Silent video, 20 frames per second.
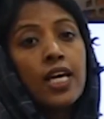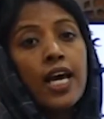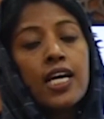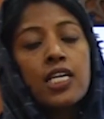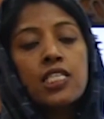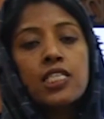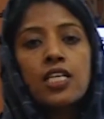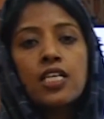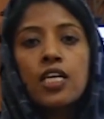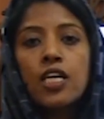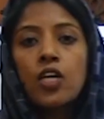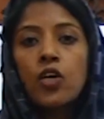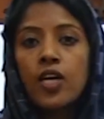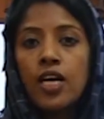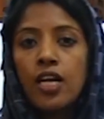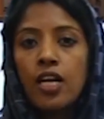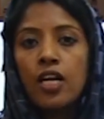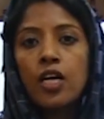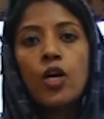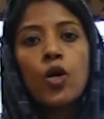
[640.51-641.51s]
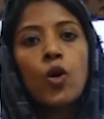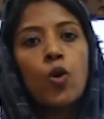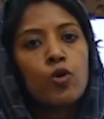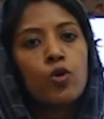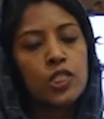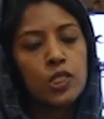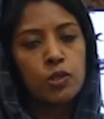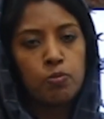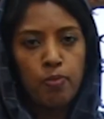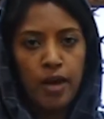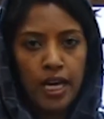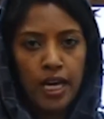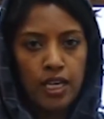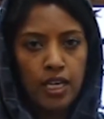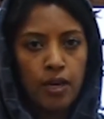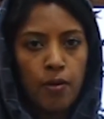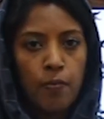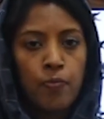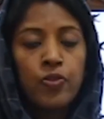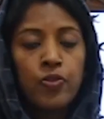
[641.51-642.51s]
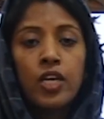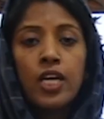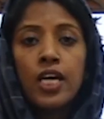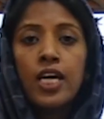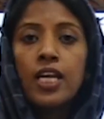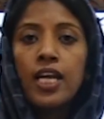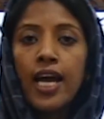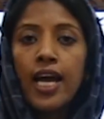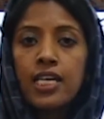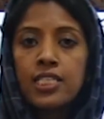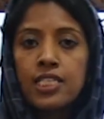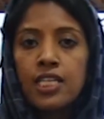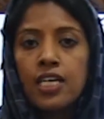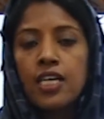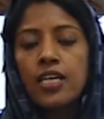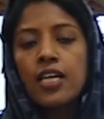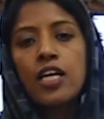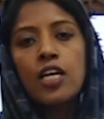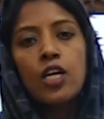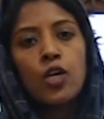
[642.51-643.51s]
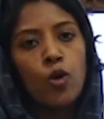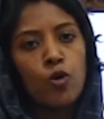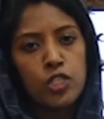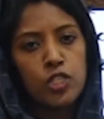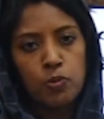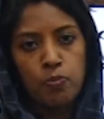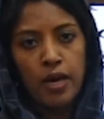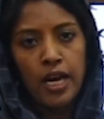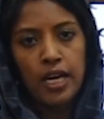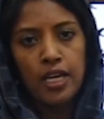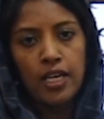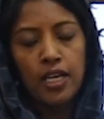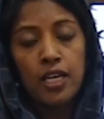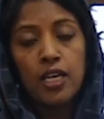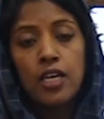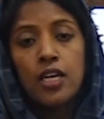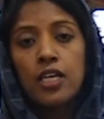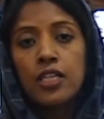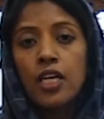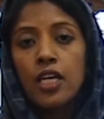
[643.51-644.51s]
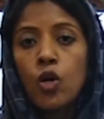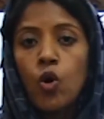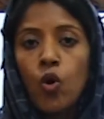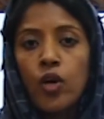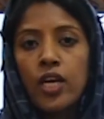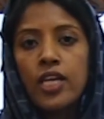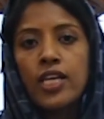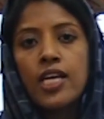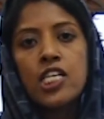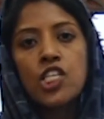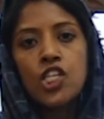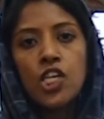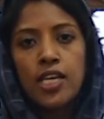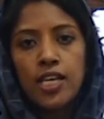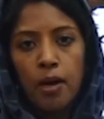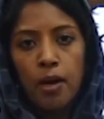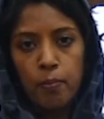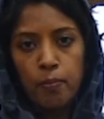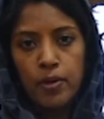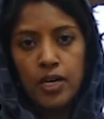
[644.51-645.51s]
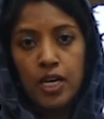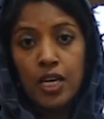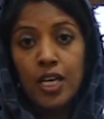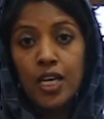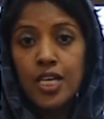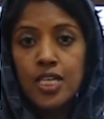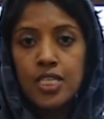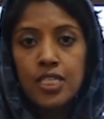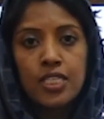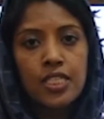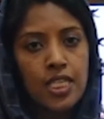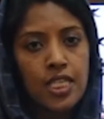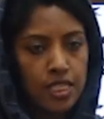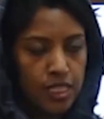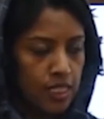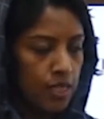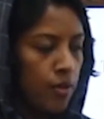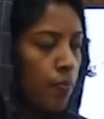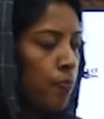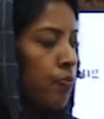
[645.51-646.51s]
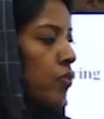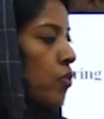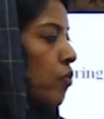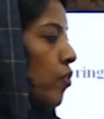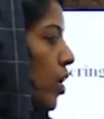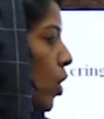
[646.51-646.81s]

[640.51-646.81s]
hexagonal close packing. In hexagonal close packing, the coordination number is 6. We